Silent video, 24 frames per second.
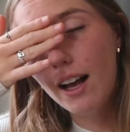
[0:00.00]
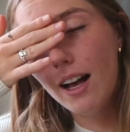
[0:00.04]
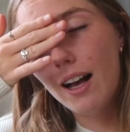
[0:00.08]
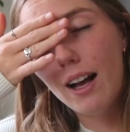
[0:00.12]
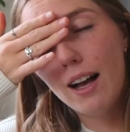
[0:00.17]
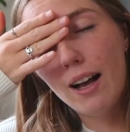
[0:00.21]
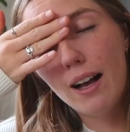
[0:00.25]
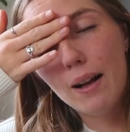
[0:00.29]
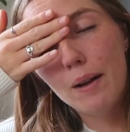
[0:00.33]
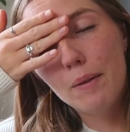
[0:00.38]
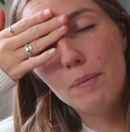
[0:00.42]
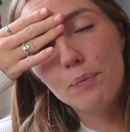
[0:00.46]

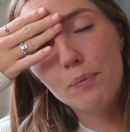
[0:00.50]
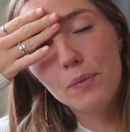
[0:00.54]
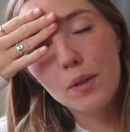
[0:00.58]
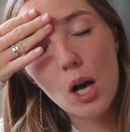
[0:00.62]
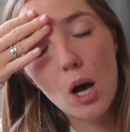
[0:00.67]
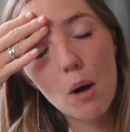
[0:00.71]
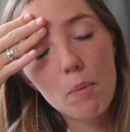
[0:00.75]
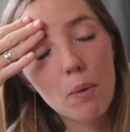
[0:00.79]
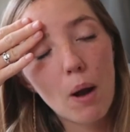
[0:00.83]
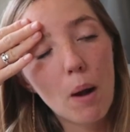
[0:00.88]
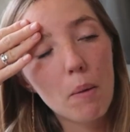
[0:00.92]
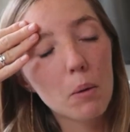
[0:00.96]

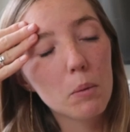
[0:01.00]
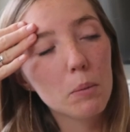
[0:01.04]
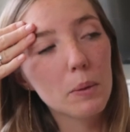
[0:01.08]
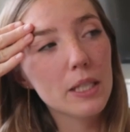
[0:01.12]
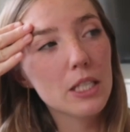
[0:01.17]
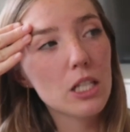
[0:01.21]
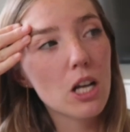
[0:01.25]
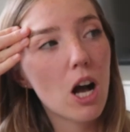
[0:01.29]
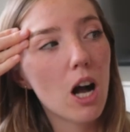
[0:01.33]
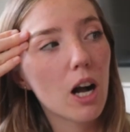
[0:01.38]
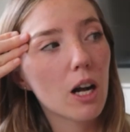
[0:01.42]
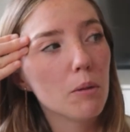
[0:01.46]
I'll
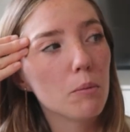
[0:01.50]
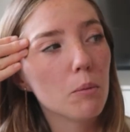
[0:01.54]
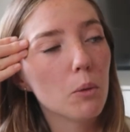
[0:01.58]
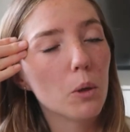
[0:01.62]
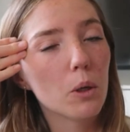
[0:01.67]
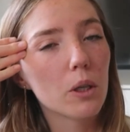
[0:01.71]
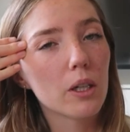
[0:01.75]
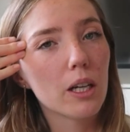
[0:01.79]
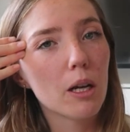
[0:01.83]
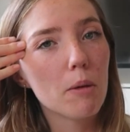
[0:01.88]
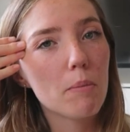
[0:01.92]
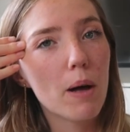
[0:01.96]
probably talk
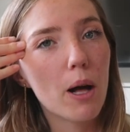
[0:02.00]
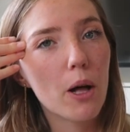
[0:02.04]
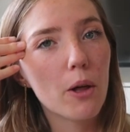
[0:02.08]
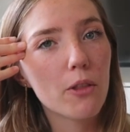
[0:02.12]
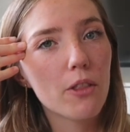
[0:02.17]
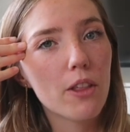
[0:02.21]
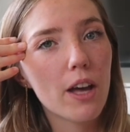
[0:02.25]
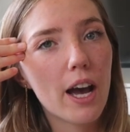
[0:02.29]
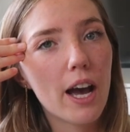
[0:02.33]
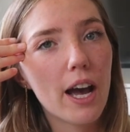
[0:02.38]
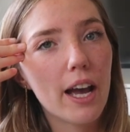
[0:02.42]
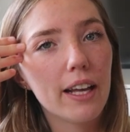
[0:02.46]
more
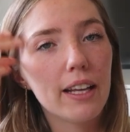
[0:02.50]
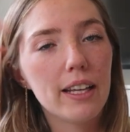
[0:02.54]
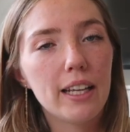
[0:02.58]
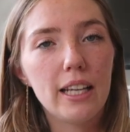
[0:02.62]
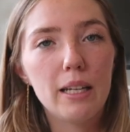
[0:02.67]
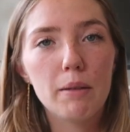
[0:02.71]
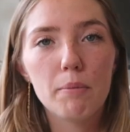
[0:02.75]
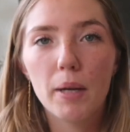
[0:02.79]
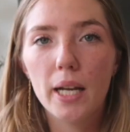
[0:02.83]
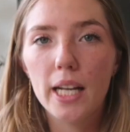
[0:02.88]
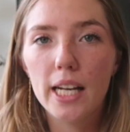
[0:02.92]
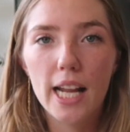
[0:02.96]
about that
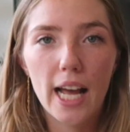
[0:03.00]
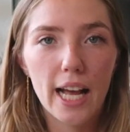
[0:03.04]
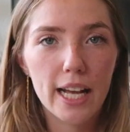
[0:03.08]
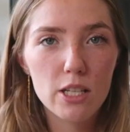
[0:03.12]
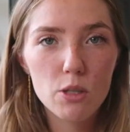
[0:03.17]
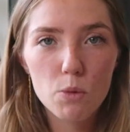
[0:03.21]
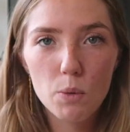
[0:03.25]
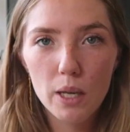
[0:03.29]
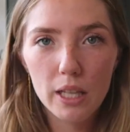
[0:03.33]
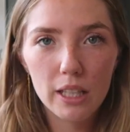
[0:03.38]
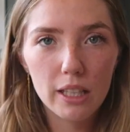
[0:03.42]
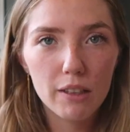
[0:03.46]
in my
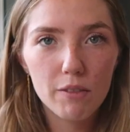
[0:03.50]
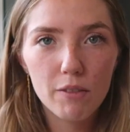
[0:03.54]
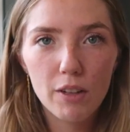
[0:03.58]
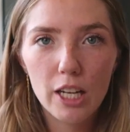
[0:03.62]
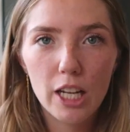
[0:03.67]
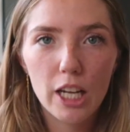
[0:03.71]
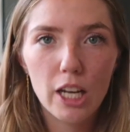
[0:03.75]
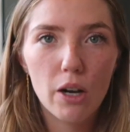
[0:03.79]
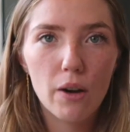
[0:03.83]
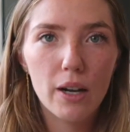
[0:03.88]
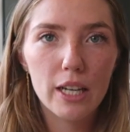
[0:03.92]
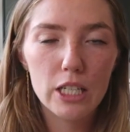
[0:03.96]
next weekly
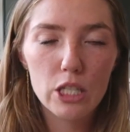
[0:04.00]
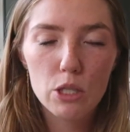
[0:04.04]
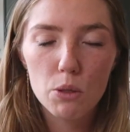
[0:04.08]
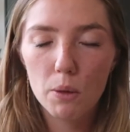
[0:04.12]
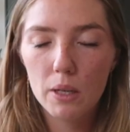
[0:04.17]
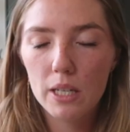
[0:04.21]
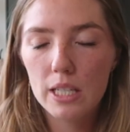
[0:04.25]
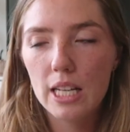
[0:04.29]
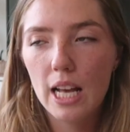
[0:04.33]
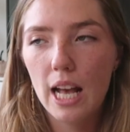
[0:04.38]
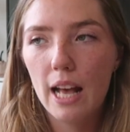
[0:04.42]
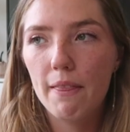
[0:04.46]
video. I just
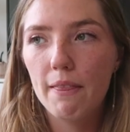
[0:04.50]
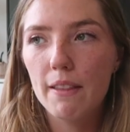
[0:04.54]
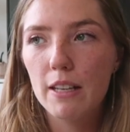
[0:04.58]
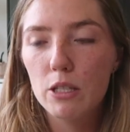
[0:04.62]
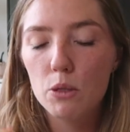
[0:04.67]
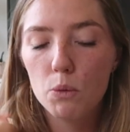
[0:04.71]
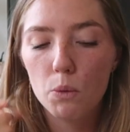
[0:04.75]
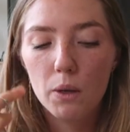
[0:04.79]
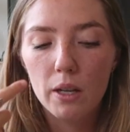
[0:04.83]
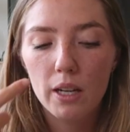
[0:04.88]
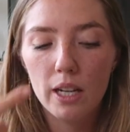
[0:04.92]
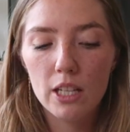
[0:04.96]
wanted to end
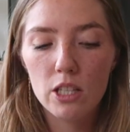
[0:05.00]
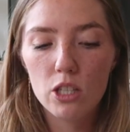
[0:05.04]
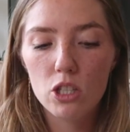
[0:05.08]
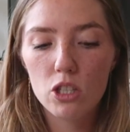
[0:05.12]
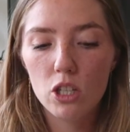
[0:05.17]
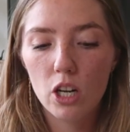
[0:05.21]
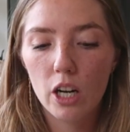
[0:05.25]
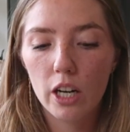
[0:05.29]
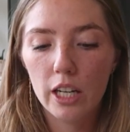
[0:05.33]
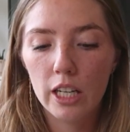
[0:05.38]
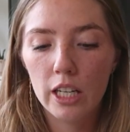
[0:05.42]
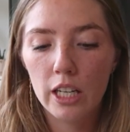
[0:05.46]
this one and
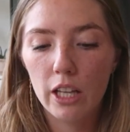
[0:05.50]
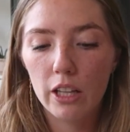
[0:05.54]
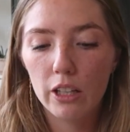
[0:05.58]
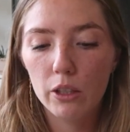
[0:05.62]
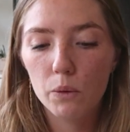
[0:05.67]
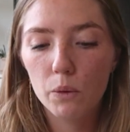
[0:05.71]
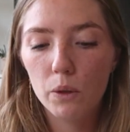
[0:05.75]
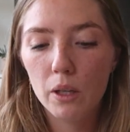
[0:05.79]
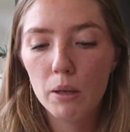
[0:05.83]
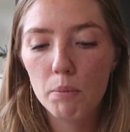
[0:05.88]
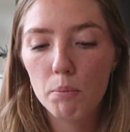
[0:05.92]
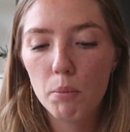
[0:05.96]
start
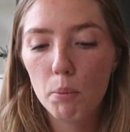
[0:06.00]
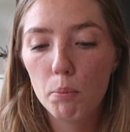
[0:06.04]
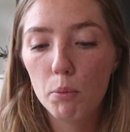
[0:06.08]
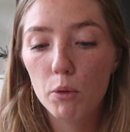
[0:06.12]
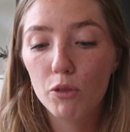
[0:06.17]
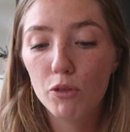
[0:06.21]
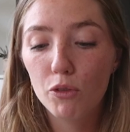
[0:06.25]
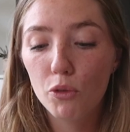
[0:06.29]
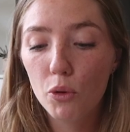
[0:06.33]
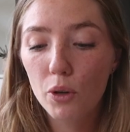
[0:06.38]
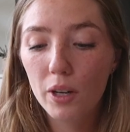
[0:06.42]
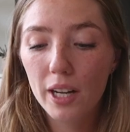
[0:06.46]
another one. But
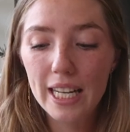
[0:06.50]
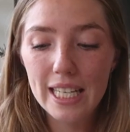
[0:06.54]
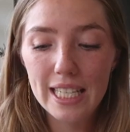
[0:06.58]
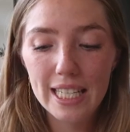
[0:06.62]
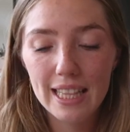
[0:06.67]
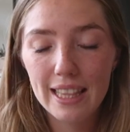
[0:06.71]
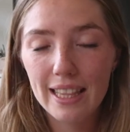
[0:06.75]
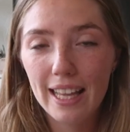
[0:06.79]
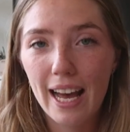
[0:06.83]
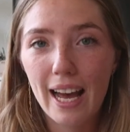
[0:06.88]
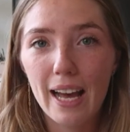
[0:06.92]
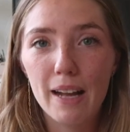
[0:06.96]
before I
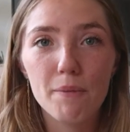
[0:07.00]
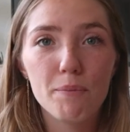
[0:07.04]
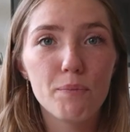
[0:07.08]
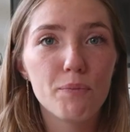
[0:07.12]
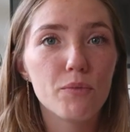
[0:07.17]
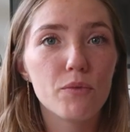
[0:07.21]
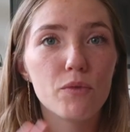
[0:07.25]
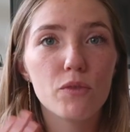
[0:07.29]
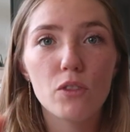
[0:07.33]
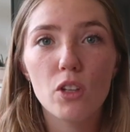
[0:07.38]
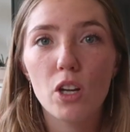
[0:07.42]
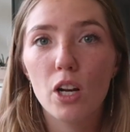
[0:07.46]
did that,
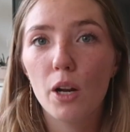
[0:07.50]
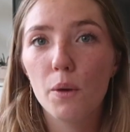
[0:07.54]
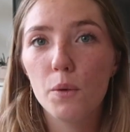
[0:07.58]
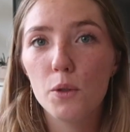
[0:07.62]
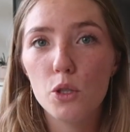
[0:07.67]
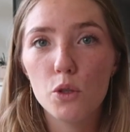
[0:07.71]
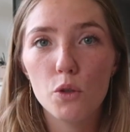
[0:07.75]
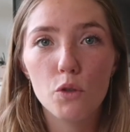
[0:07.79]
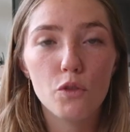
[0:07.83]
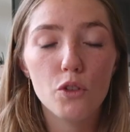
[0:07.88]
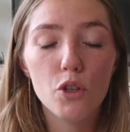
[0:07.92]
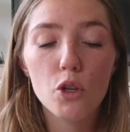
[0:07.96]
thought I would
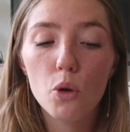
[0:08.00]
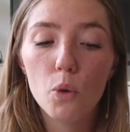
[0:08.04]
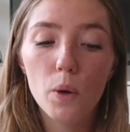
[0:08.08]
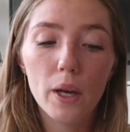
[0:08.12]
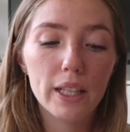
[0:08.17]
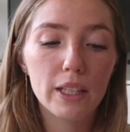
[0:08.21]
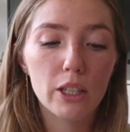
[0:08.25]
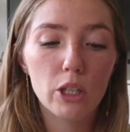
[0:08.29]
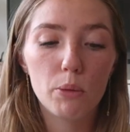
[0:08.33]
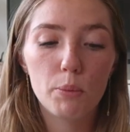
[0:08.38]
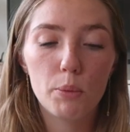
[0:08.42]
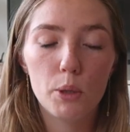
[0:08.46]
do a few
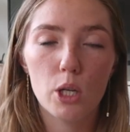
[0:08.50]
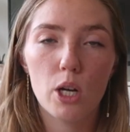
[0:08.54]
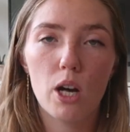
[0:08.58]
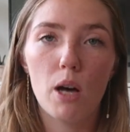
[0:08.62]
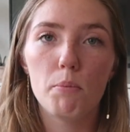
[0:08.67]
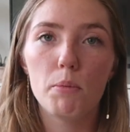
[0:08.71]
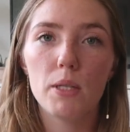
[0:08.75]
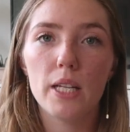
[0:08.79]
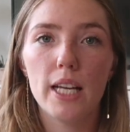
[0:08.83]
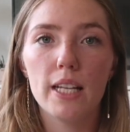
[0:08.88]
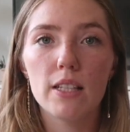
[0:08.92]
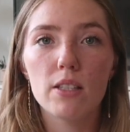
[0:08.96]
quick little book
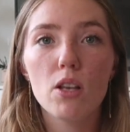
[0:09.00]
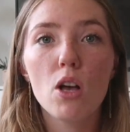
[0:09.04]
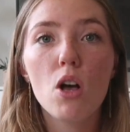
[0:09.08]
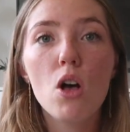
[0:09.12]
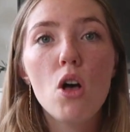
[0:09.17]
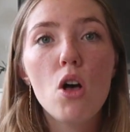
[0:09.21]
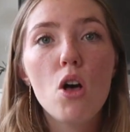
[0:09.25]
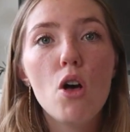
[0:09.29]
updates.